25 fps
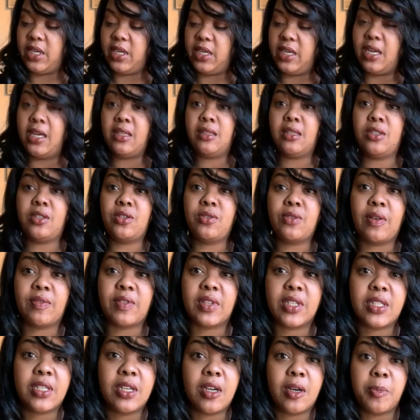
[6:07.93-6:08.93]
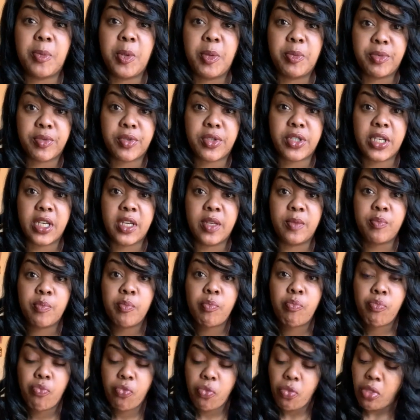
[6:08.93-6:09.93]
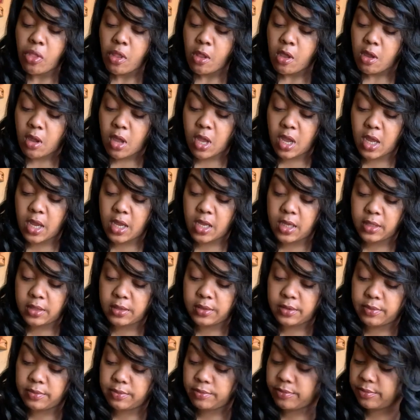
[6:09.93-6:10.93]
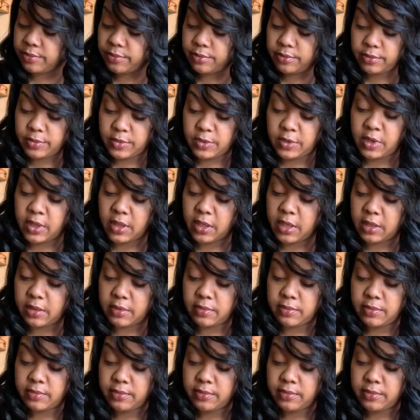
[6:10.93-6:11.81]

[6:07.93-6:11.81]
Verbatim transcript: Not that you have to tell people shit. Cause look,